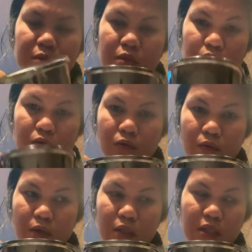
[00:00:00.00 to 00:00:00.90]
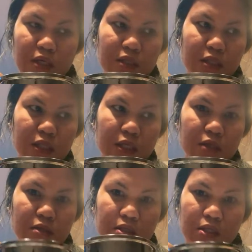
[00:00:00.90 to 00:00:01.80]
So I think
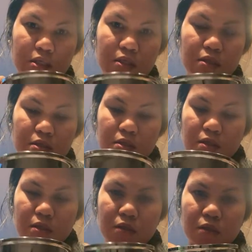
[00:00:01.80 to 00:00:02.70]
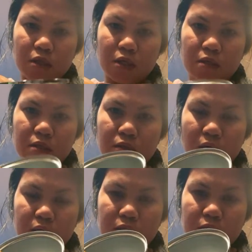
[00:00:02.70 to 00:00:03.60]
10 seeds, 10
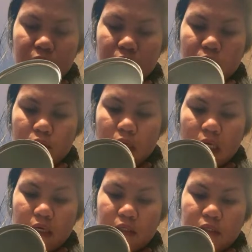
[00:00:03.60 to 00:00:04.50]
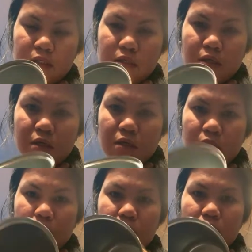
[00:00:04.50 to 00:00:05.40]
dried seeds or less.
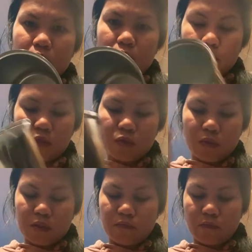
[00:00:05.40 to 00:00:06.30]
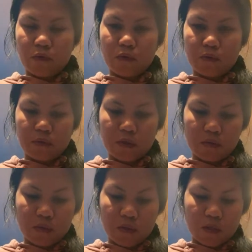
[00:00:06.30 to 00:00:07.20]
This was full
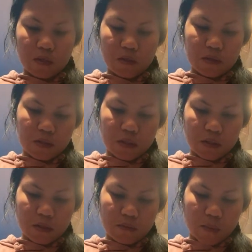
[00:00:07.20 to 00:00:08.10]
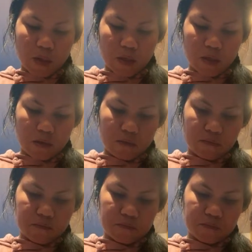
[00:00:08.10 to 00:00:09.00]
when I start packing
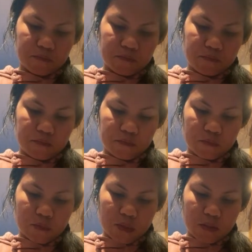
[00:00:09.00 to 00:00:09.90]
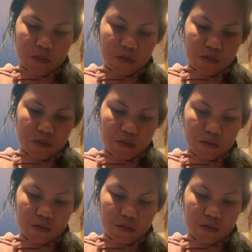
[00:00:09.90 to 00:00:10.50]
these.